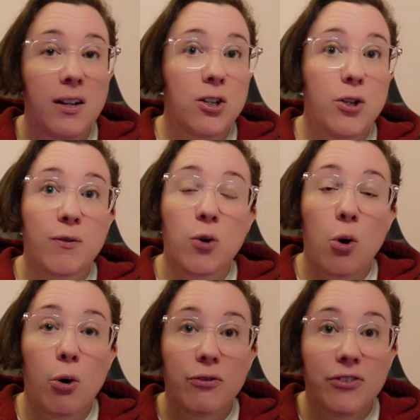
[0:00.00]
you've
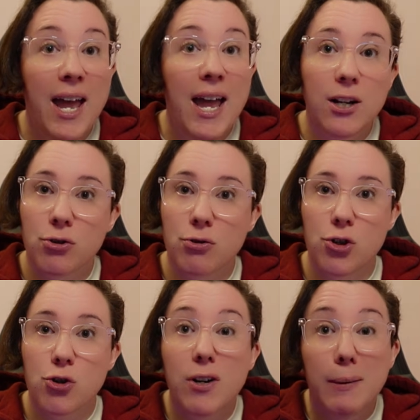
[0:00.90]
got texture
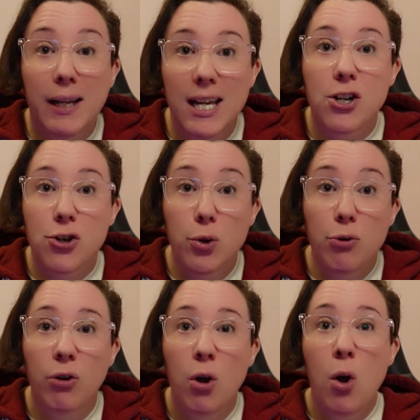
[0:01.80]
streaming issues